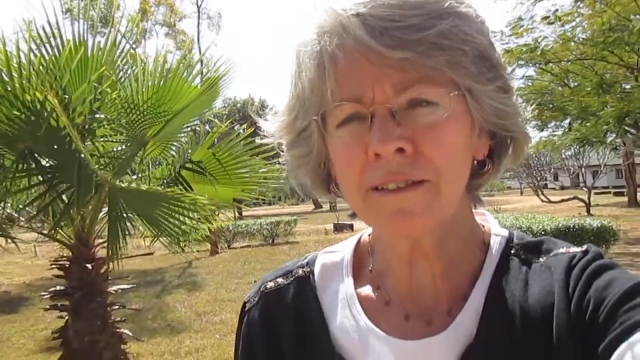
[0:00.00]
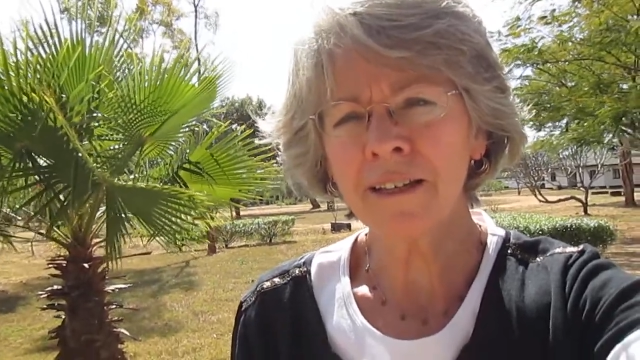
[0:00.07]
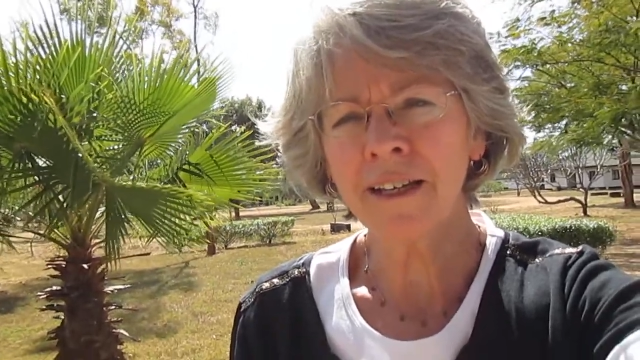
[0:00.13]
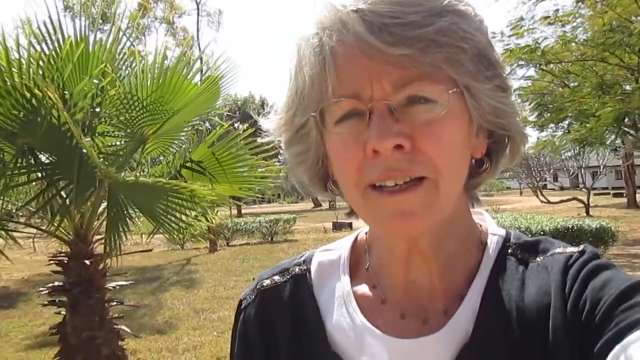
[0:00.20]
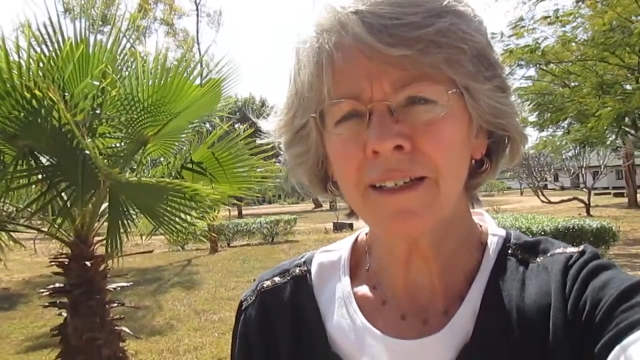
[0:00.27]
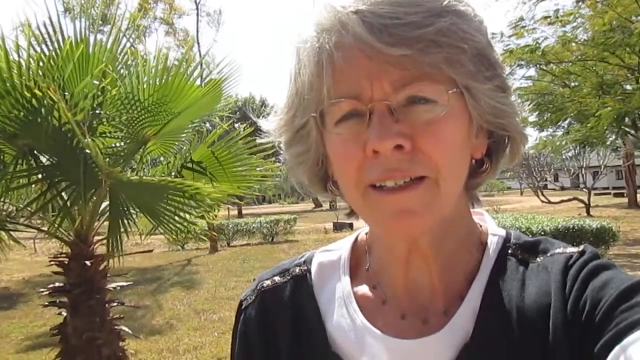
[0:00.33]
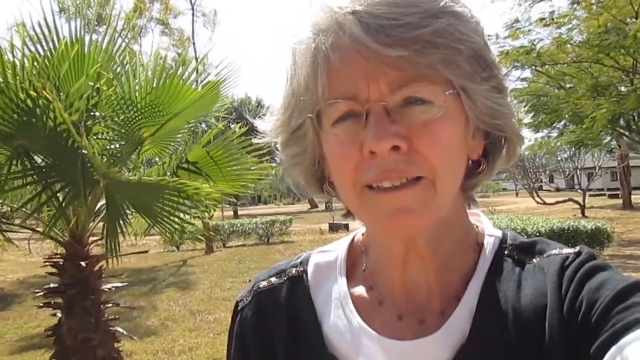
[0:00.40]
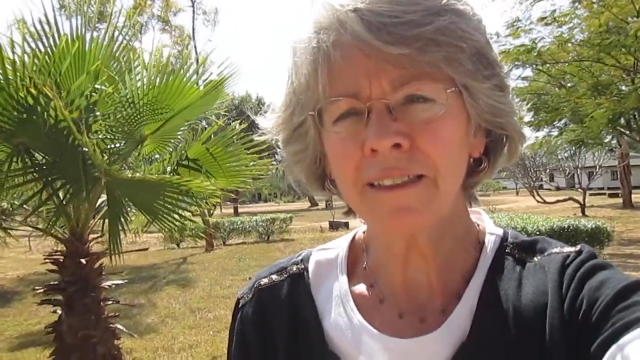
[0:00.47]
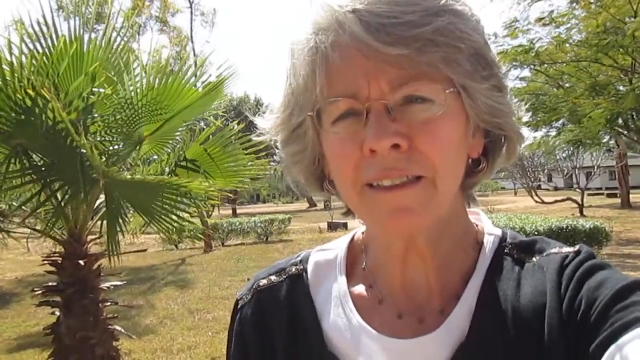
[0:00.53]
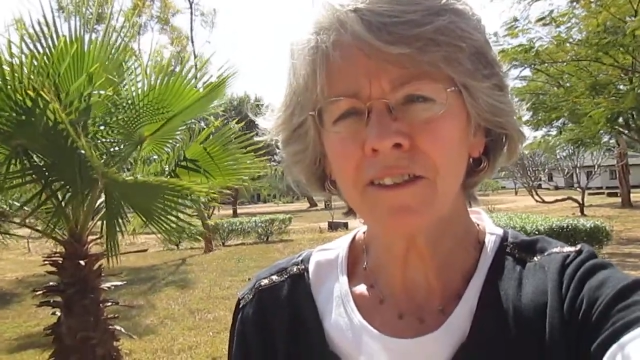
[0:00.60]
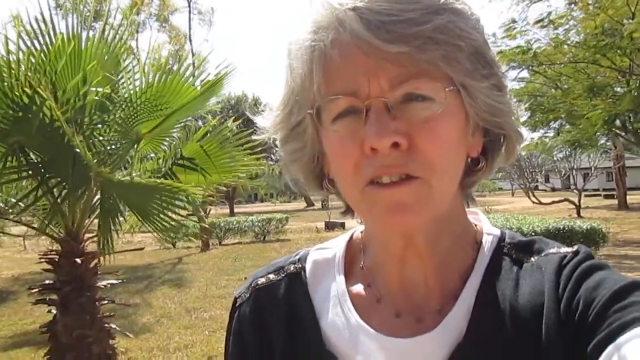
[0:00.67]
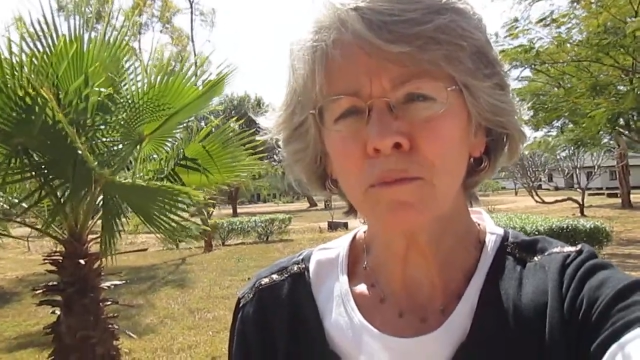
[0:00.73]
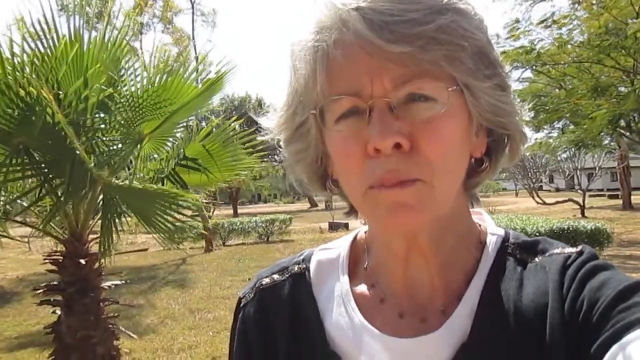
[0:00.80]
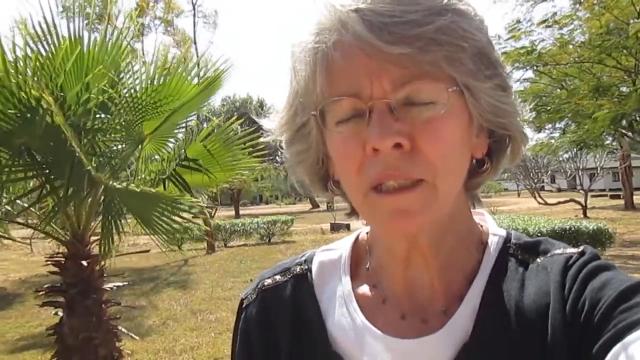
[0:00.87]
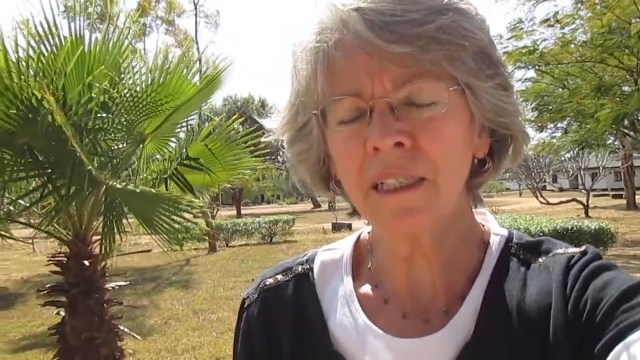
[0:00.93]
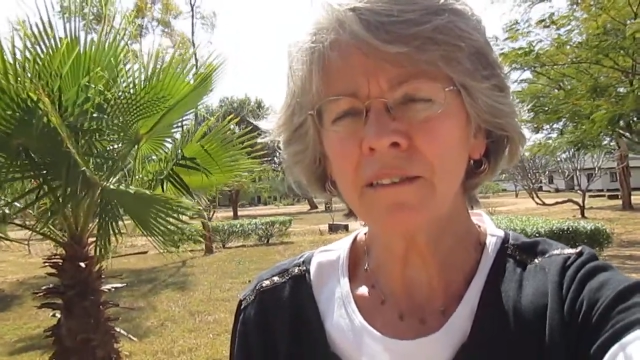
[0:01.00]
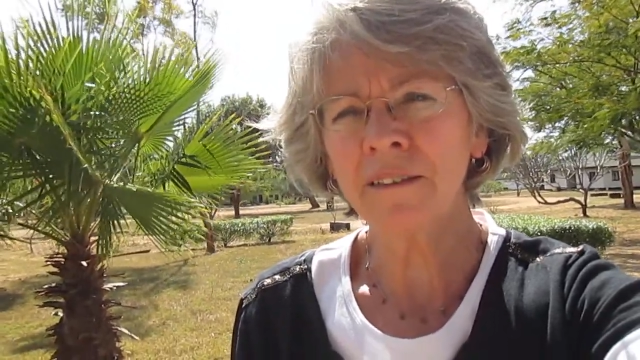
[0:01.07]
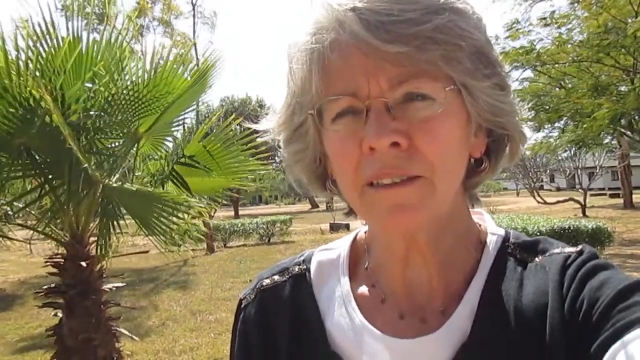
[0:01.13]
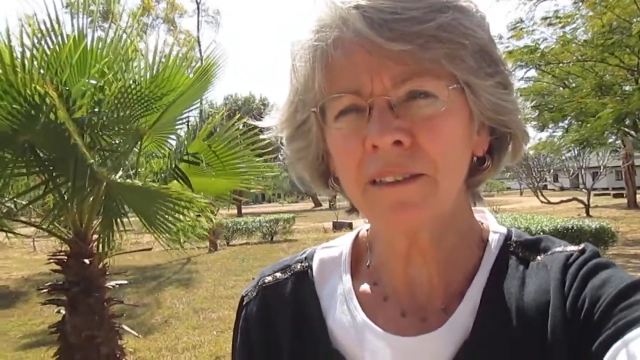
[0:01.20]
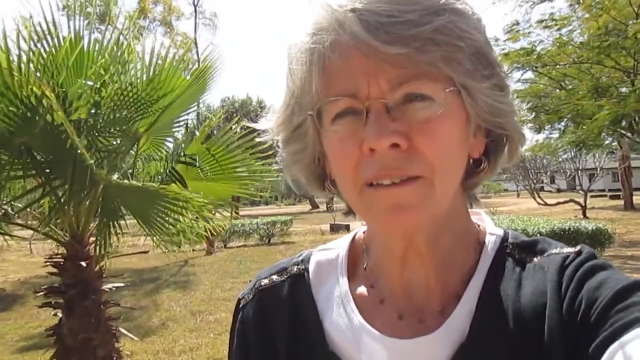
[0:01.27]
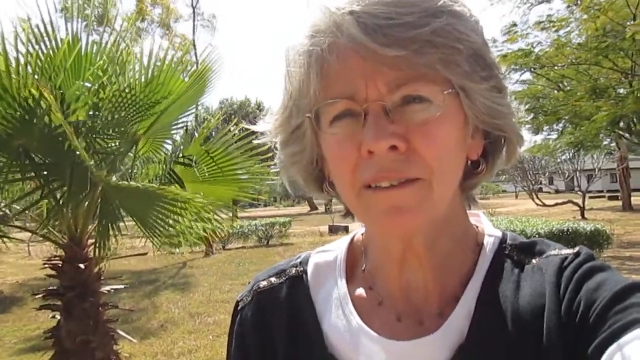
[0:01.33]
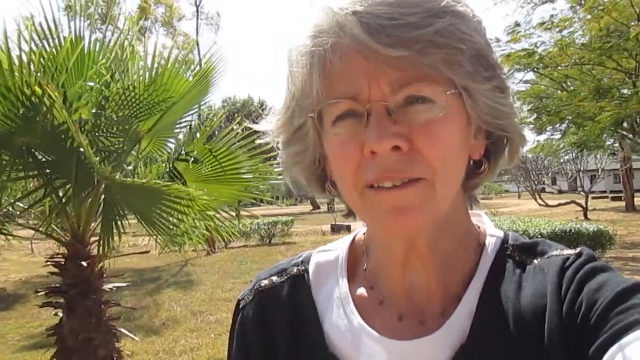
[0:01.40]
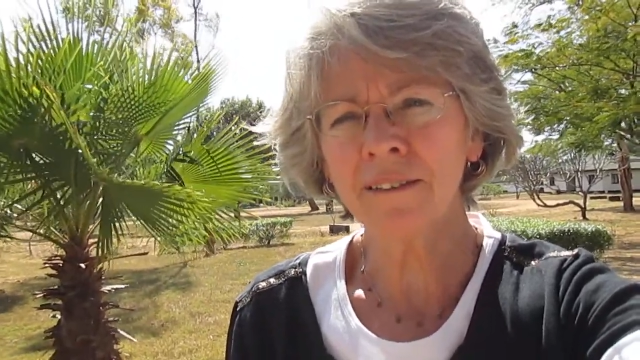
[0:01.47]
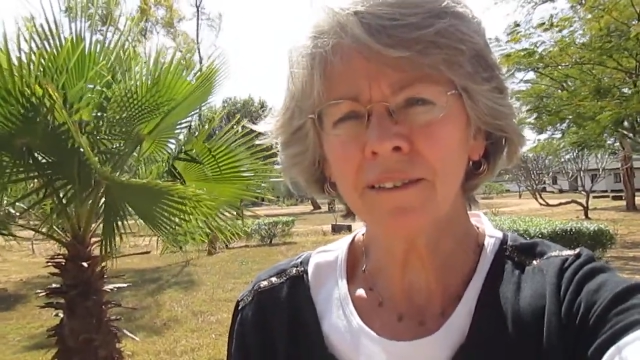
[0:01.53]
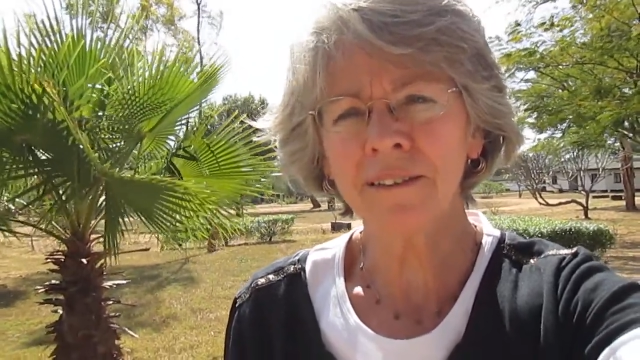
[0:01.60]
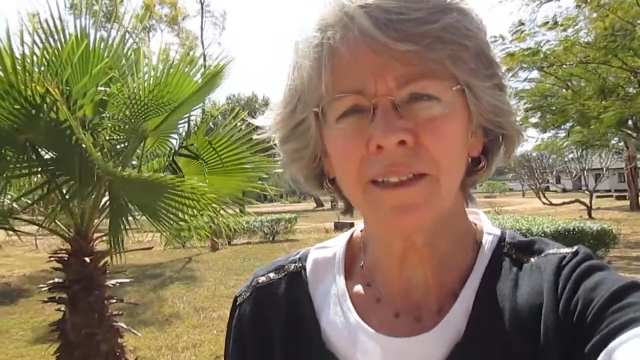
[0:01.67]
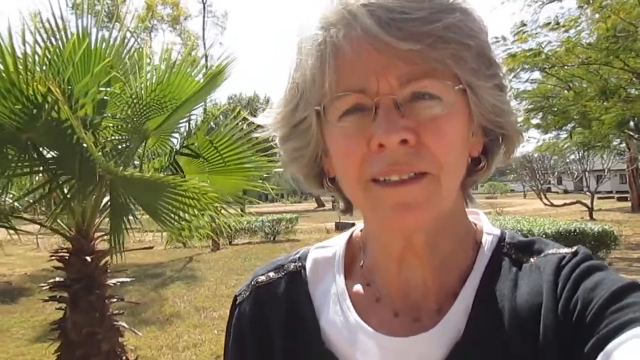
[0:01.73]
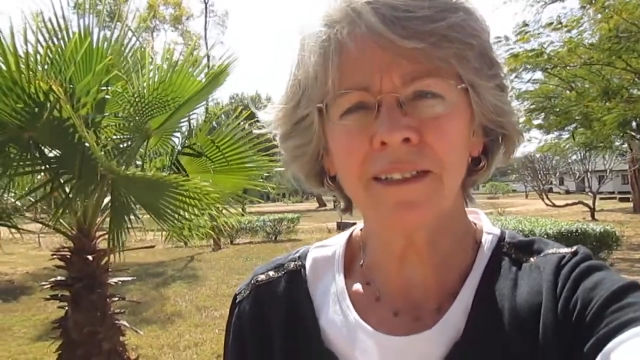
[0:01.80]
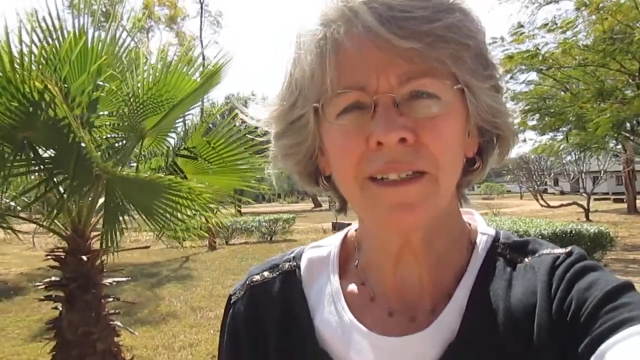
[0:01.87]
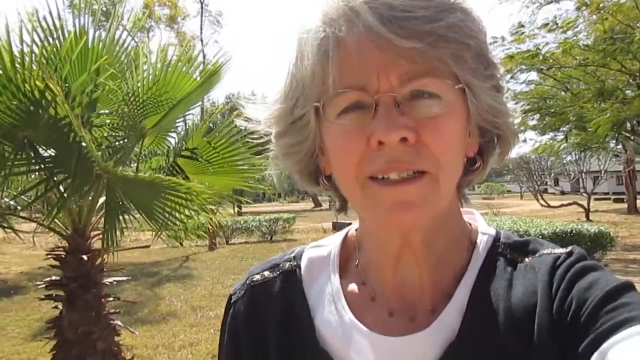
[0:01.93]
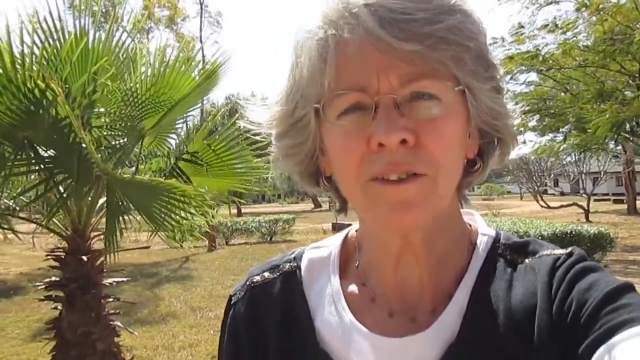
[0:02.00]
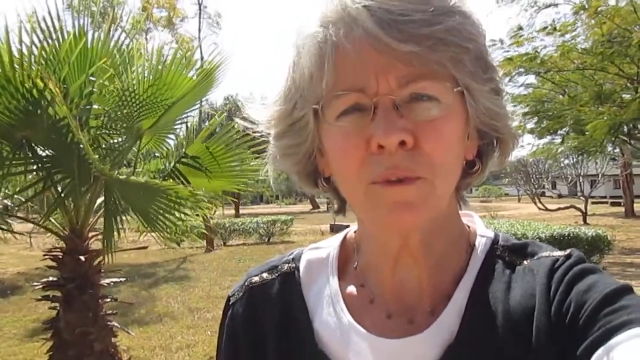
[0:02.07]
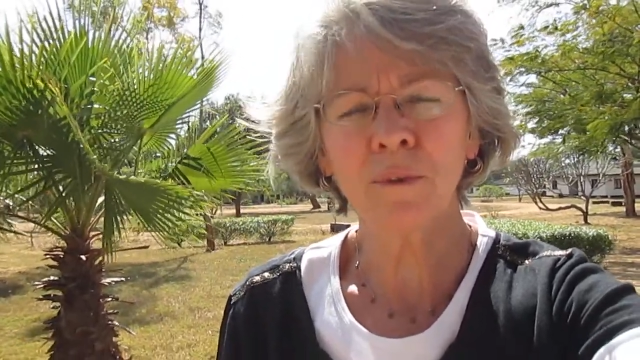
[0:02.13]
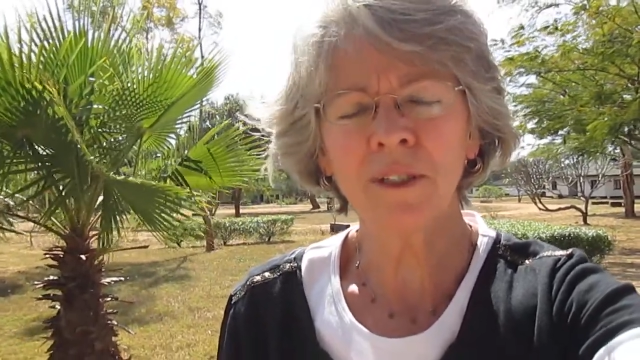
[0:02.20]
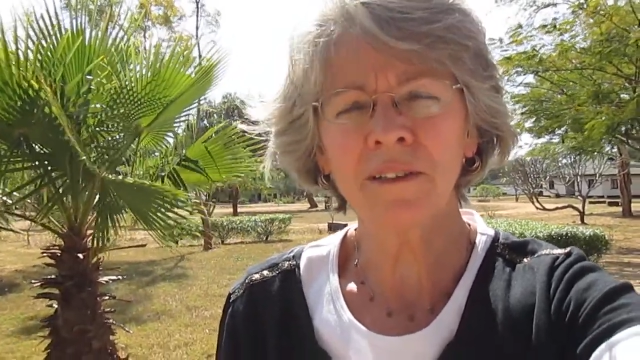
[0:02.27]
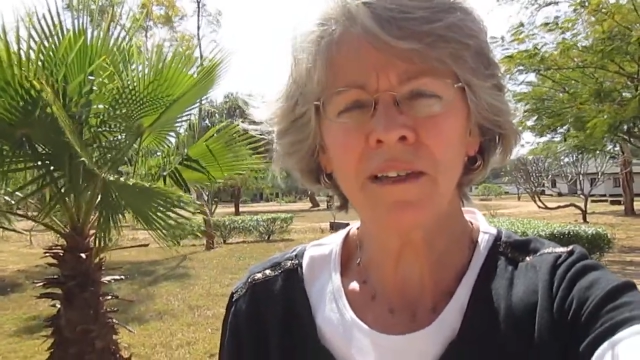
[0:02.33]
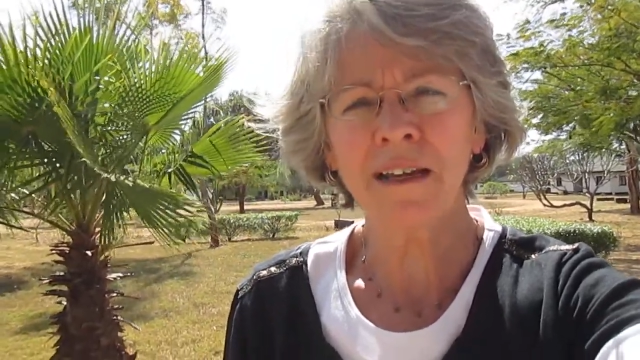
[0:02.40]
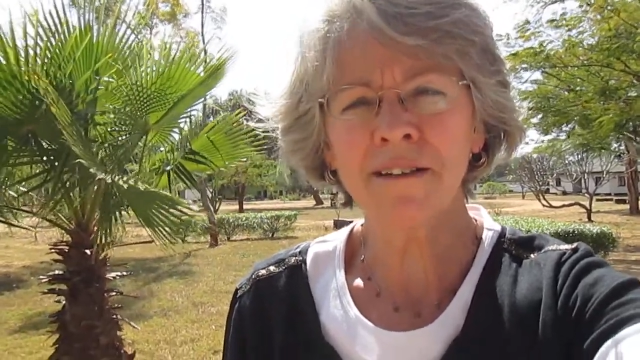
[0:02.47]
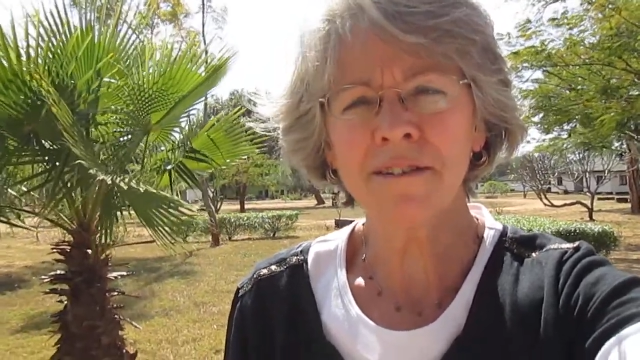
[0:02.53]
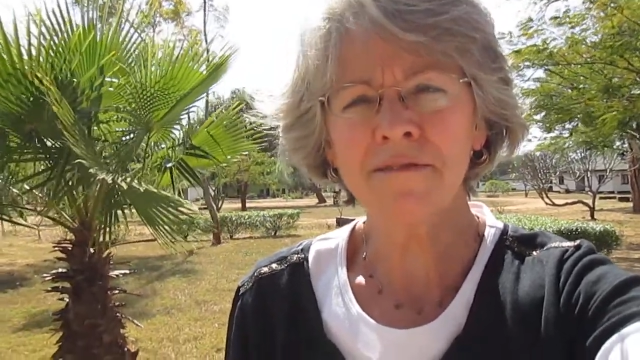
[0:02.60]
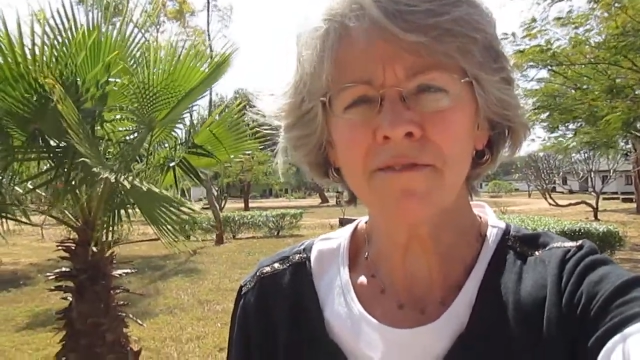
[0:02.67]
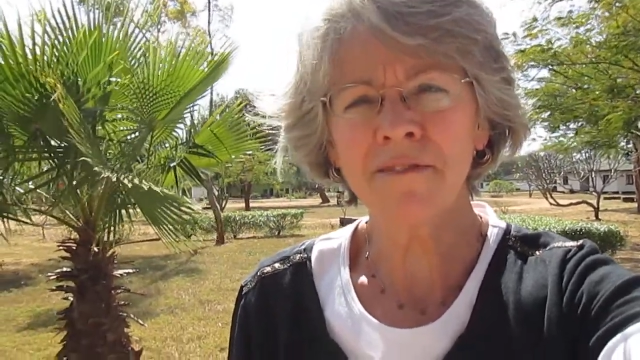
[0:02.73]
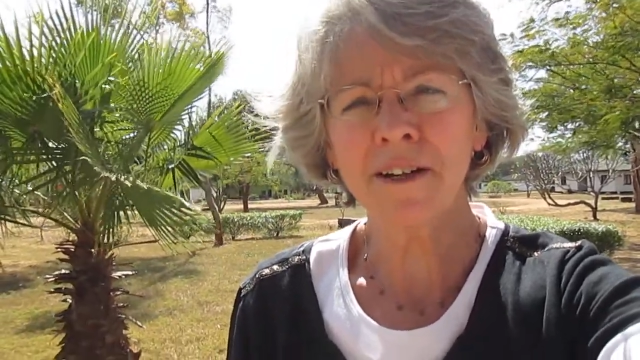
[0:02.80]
and His blessings as we have